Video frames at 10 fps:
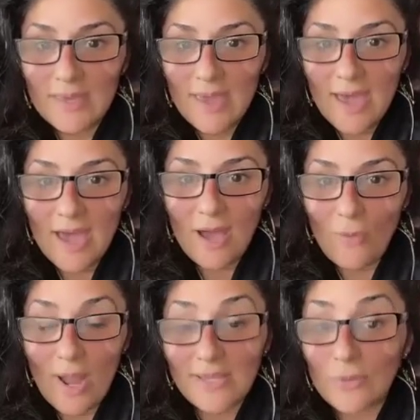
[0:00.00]
how
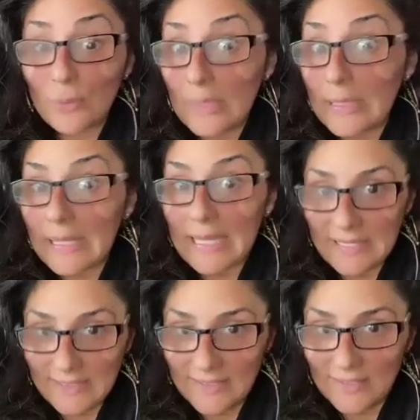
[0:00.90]
I can
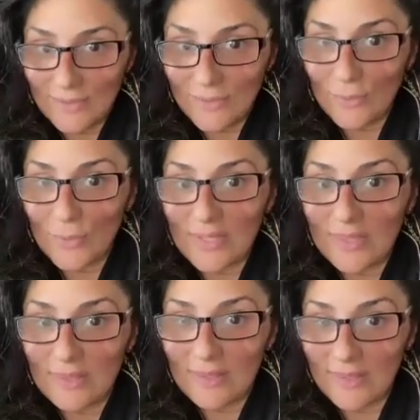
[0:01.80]
relate with
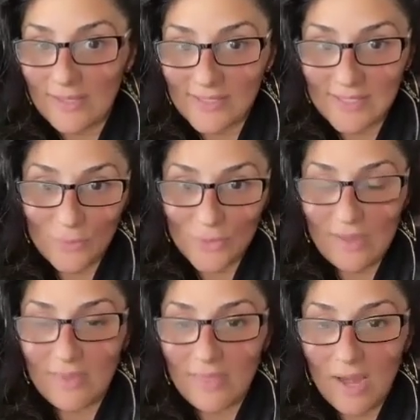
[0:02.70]
the
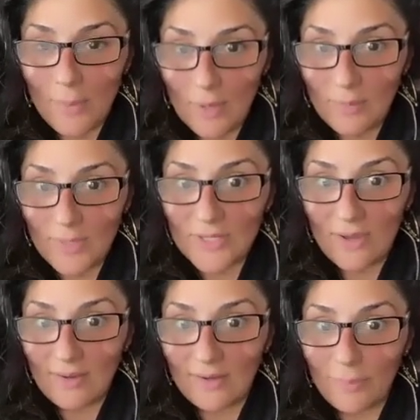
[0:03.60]
subject that I'm going to be
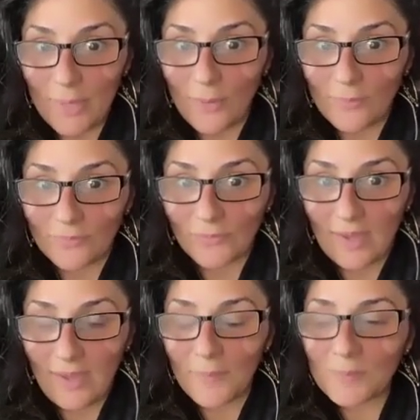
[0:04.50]
talking about,
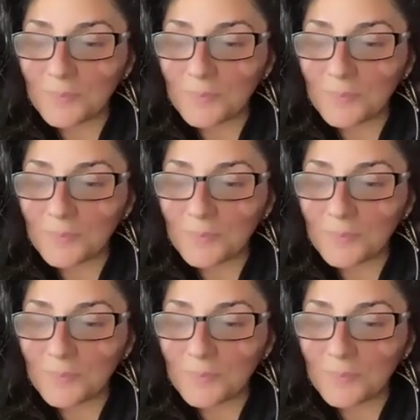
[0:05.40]
okay?